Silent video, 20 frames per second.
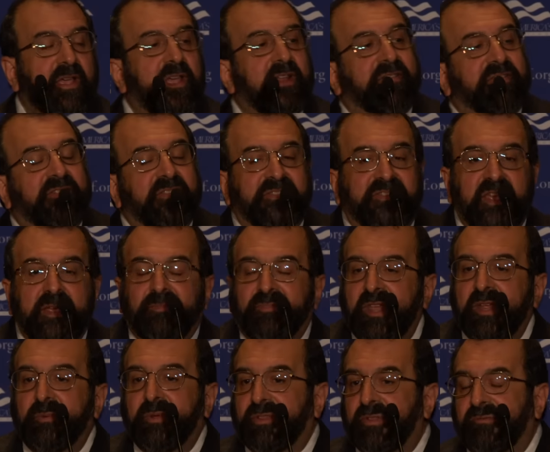It's the same
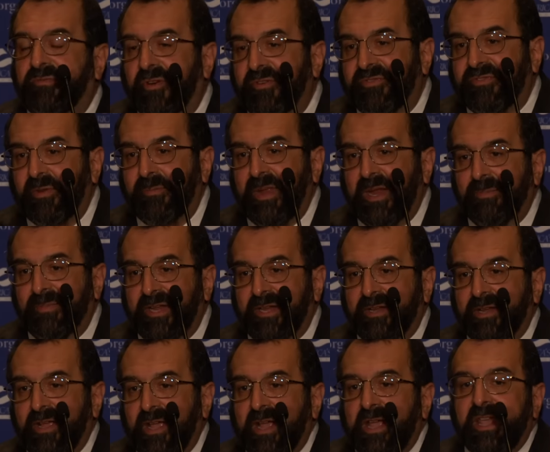thing with the First
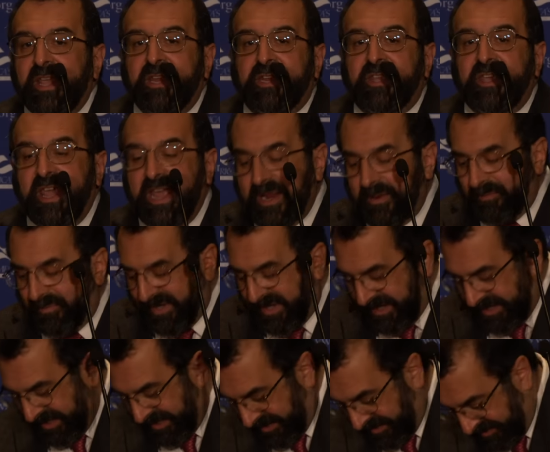Amendment. It can
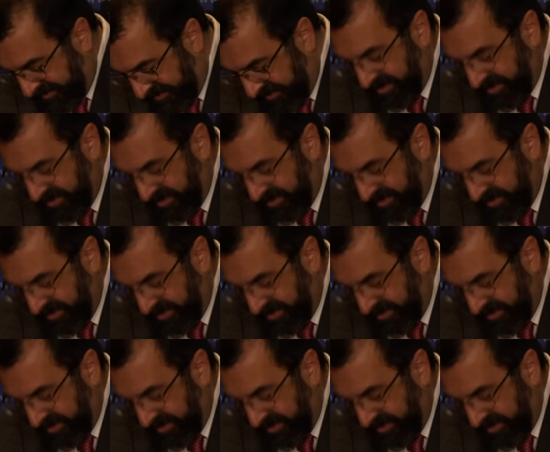be